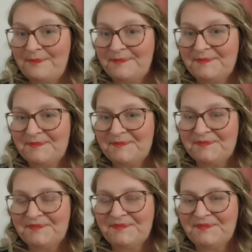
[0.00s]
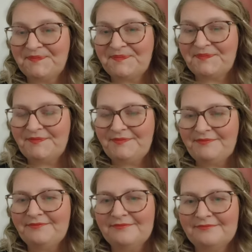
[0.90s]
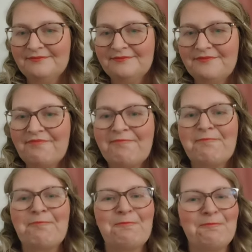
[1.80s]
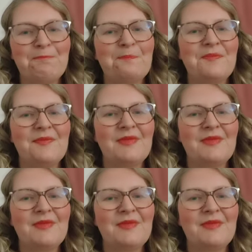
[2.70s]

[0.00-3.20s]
[no speech]